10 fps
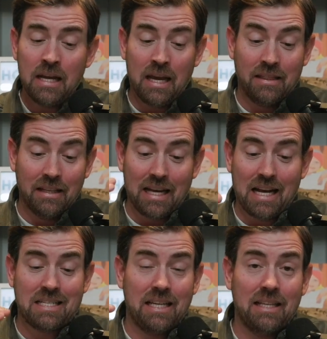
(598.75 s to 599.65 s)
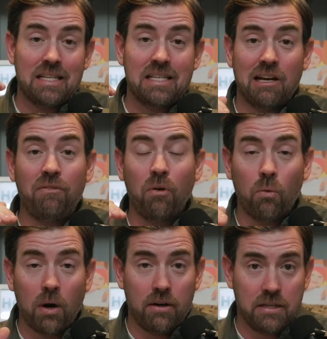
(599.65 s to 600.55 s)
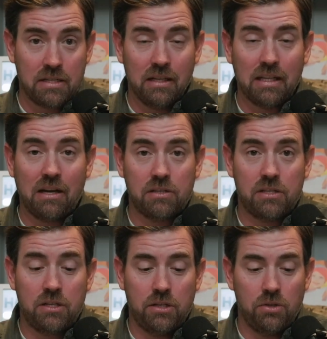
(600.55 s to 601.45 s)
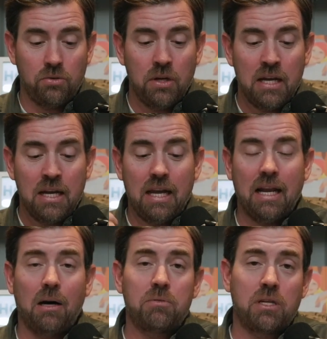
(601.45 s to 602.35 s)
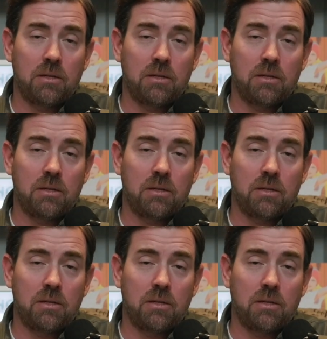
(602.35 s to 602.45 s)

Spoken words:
And the last thing that self-awareness allows us to do, it helps us